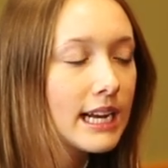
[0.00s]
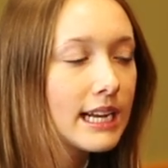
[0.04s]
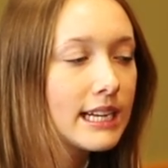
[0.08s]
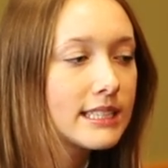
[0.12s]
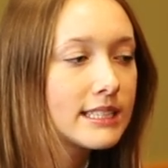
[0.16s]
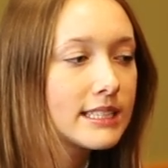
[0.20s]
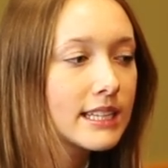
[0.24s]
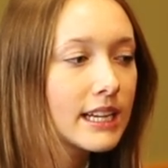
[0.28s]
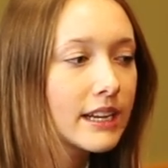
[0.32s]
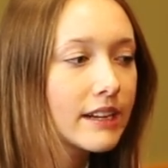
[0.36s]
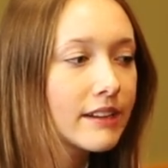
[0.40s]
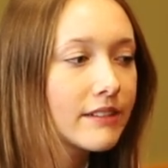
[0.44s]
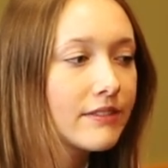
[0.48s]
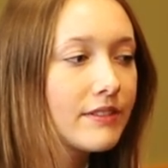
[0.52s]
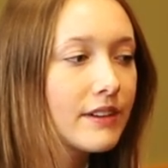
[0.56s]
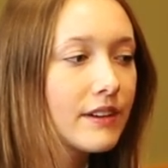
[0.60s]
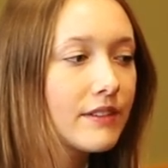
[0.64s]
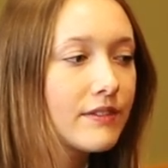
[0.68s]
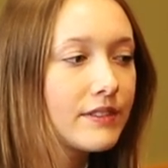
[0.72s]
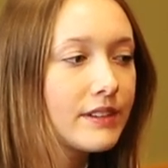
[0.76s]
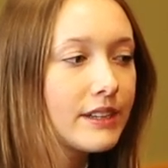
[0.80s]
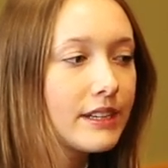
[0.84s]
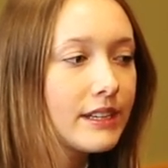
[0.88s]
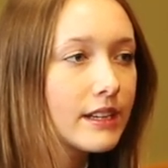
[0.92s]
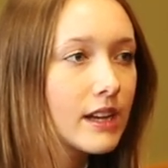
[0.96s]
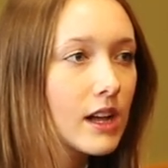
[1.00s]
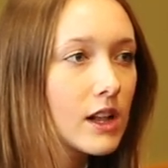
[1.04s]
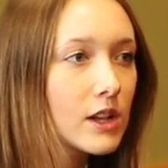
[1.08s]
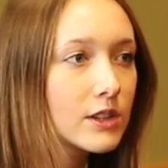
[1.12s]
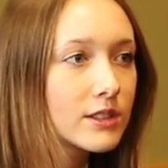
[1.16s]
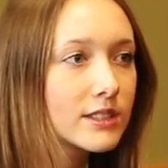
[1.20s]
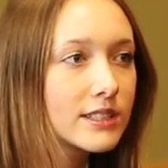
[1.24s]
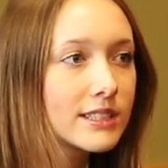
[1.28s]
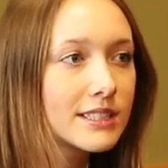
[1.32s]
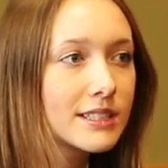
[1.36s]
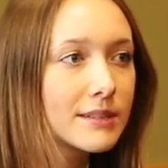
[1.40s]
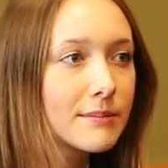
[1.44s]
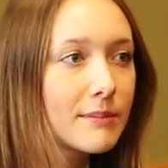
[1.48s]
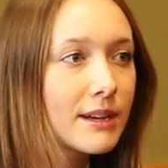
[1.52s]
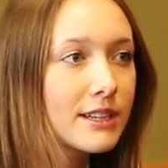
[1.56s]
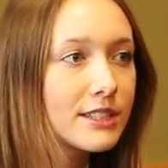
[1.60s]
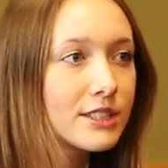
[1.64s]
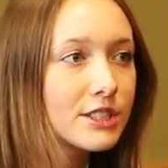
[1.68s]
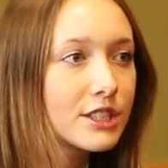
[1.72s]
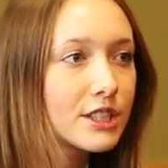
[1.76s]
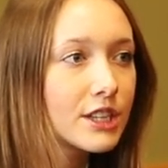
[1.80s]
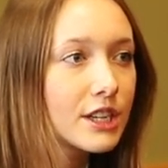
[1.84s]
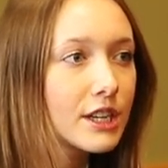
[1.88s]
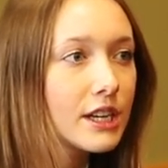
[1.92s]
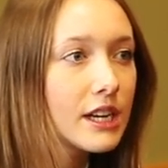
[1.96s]
It's like $50 a
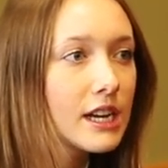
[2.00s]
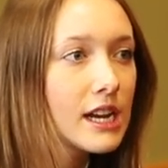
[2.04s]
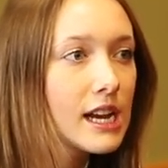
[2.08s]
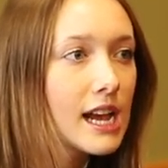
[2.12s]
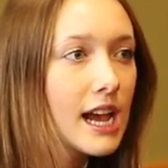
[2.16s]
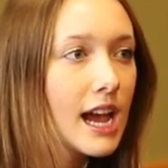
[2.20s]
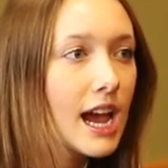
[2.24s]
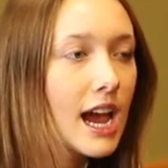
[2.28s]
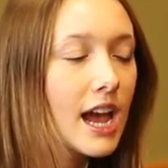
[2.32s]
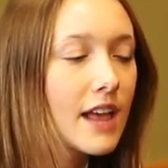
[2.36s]
semester,